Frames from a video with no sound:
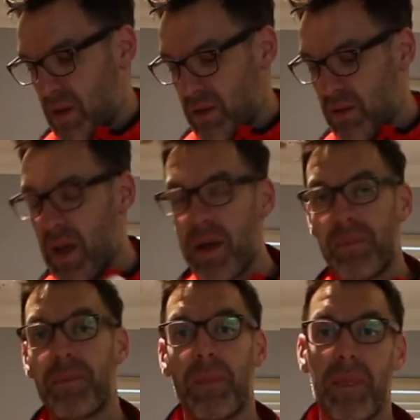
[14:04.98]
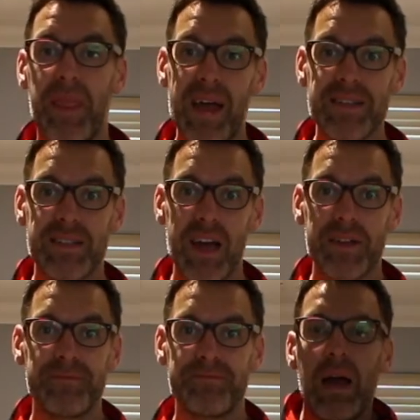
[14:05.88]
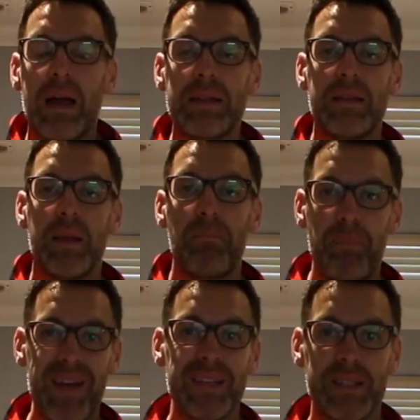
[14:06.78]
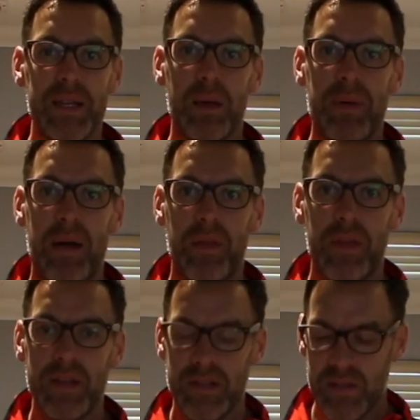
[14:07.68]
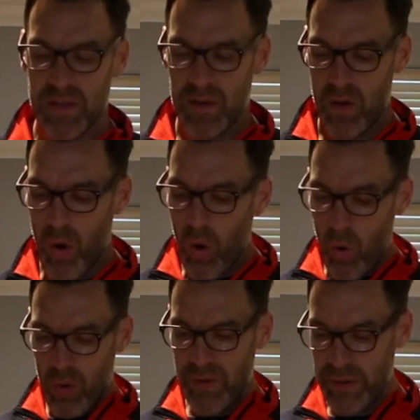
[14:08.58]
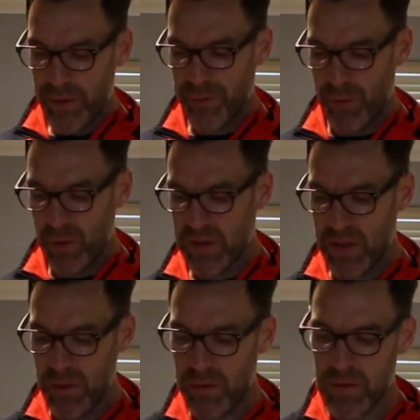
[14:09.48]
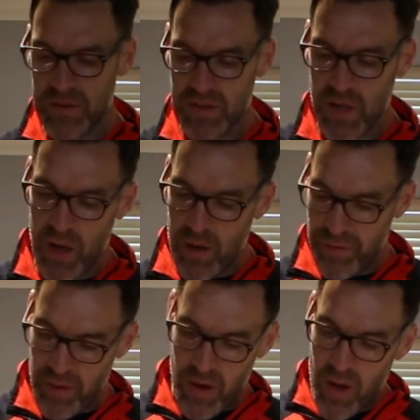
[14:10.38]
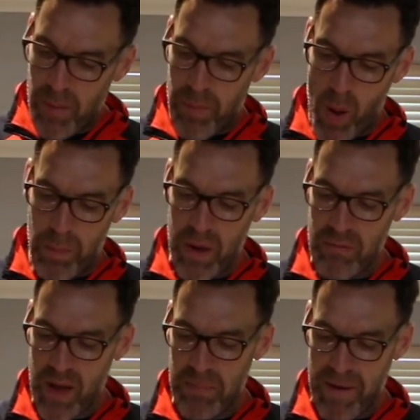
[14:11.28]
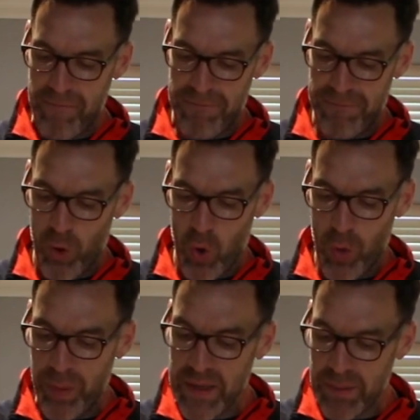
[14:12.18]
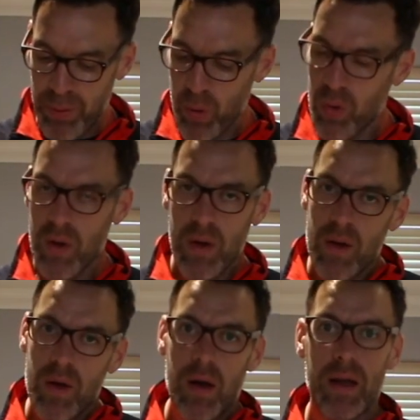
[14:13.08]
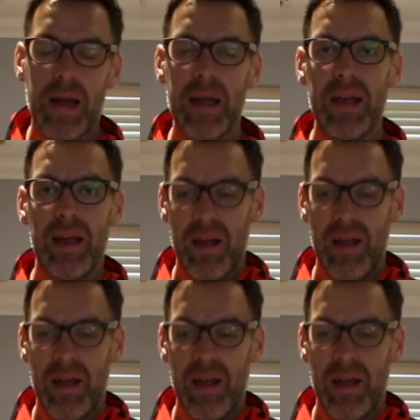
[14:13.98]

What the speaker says: So yeah, that's done. And the best thing about this, all of this food is going to serve probably around about 4 people, okay?